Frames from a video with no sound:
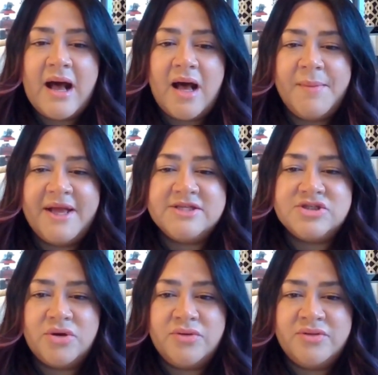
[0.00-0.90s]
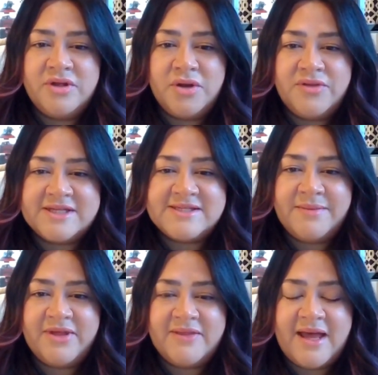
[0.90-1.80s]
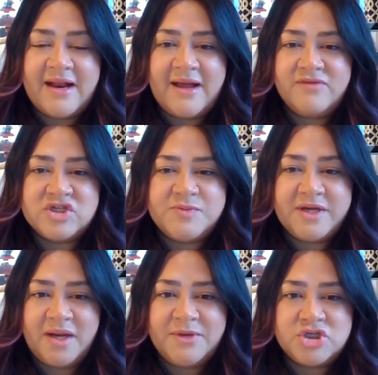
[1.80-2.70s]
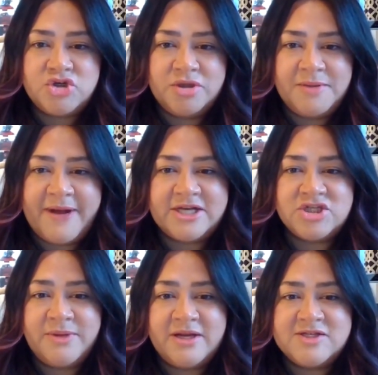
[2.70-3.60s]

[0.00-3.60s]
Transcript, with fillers: Um, and so, you know, that's something that I've just become extremely passionate about,